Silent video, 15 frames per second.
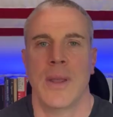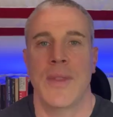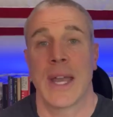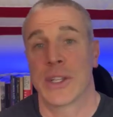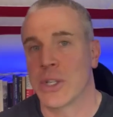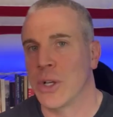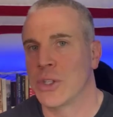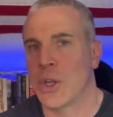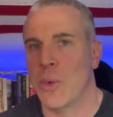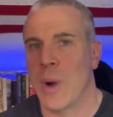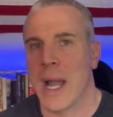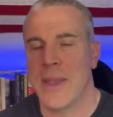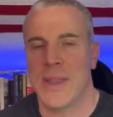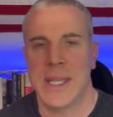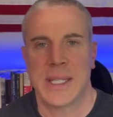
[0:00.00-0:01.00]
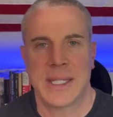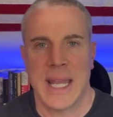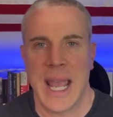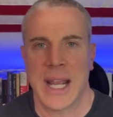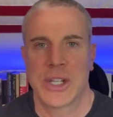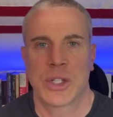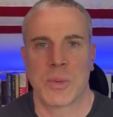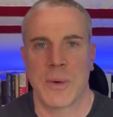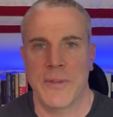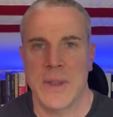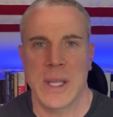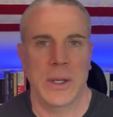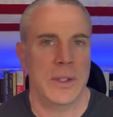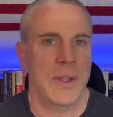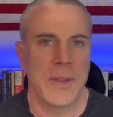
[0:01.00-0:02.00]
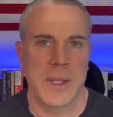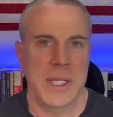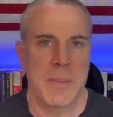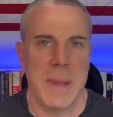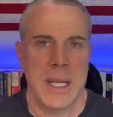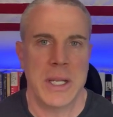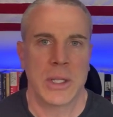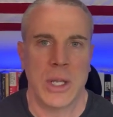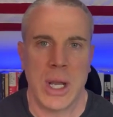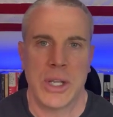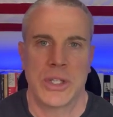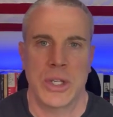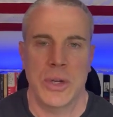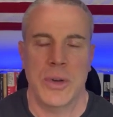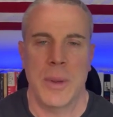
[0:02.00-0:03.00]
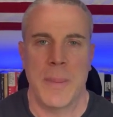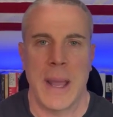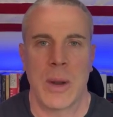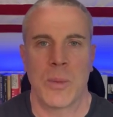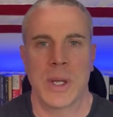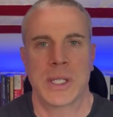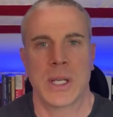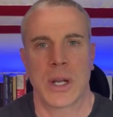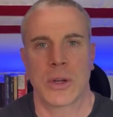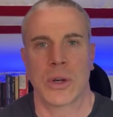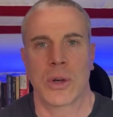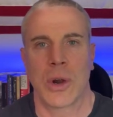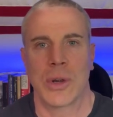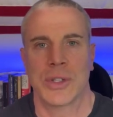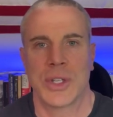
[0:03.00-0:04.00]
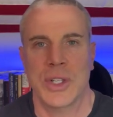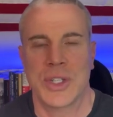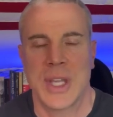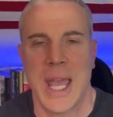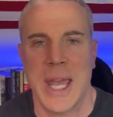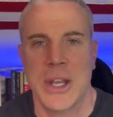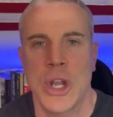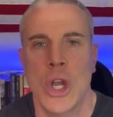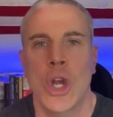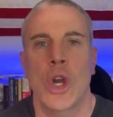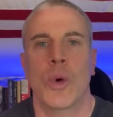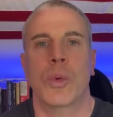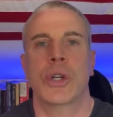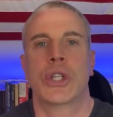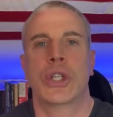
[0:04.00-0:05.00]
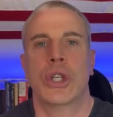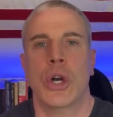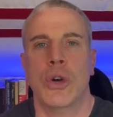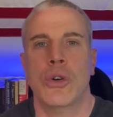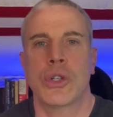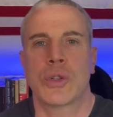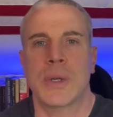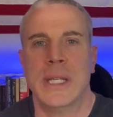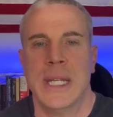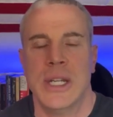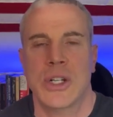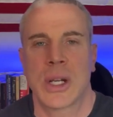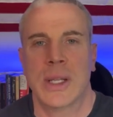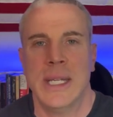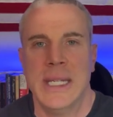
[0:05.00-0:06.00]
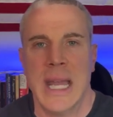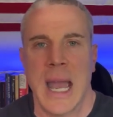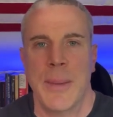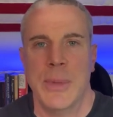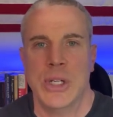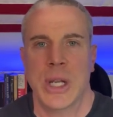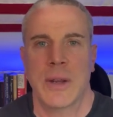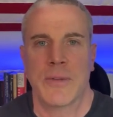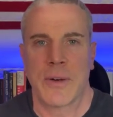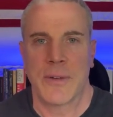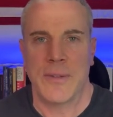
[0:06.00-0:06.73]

That's also why these texts revealed in the Dominion lawsuit about what Tucker Carlson said were so strategically damaging for